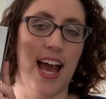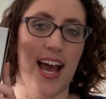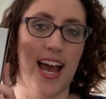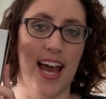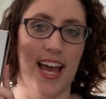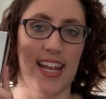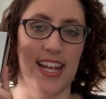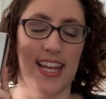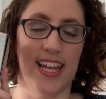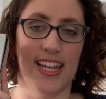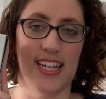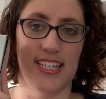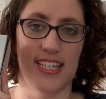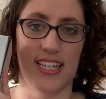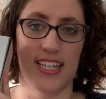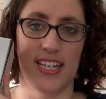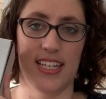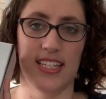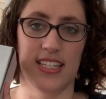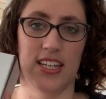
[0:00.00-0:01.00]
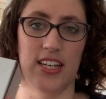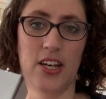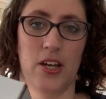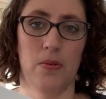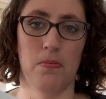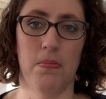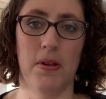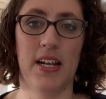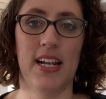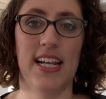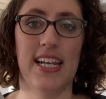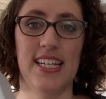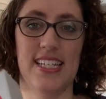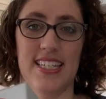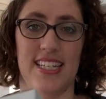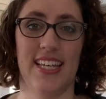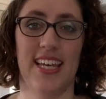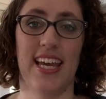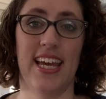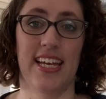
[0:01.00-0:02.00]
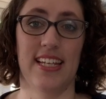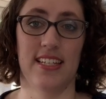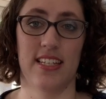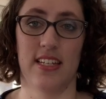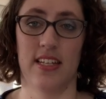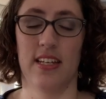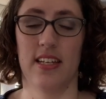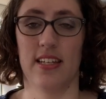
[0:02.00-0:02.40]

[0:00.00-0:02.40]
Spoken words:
and it is a complete kit.